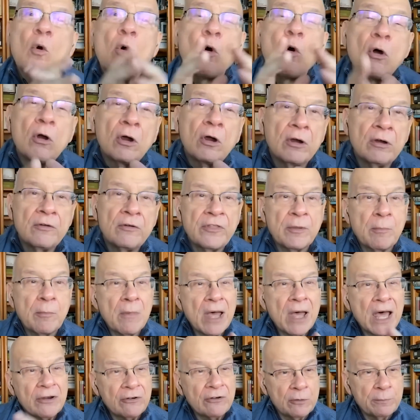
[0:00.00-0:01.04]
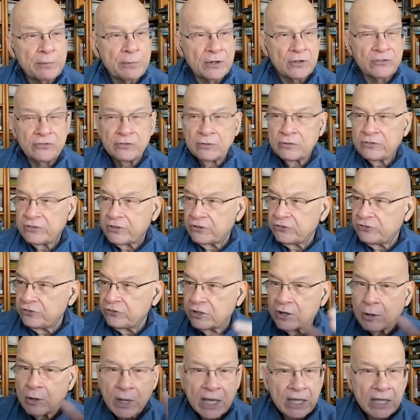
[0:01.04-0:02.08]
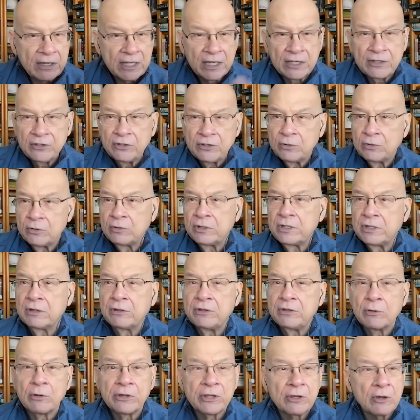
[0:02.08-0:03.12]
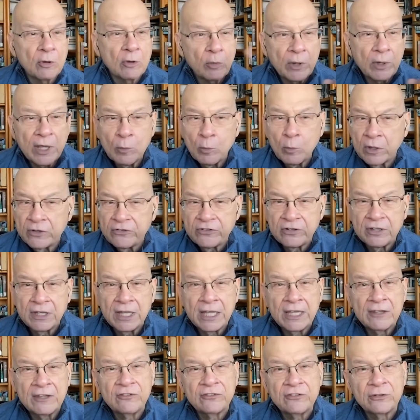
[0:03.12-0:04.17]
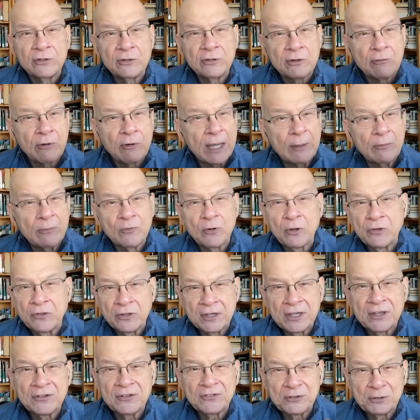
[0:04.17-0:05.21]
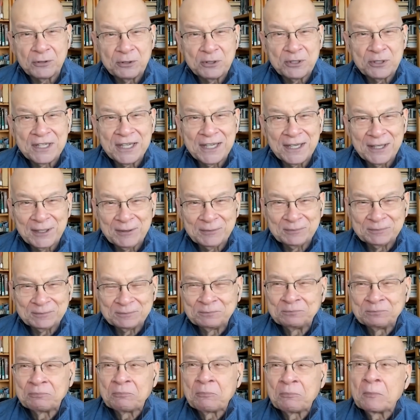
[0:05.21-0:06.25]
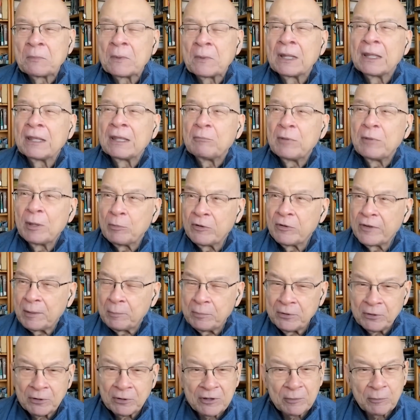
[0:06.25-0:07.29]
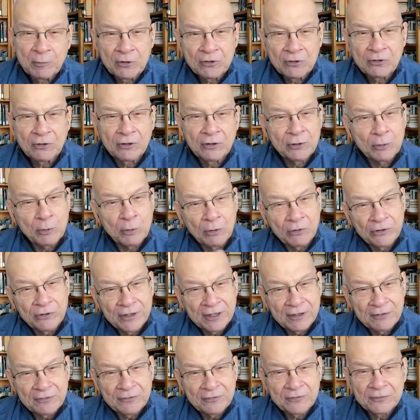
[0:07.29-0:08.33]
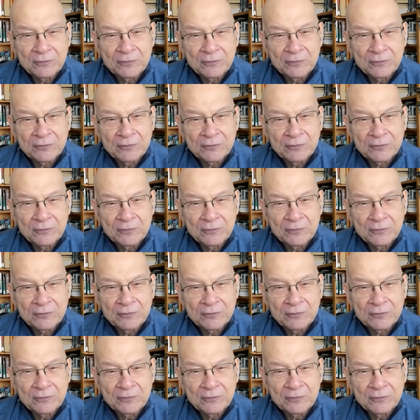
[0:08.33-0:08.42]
Or the modern person who says you go out and you only go around once in life, so you grab for all the gusto you can. Remember that beer commercial? Are you old enough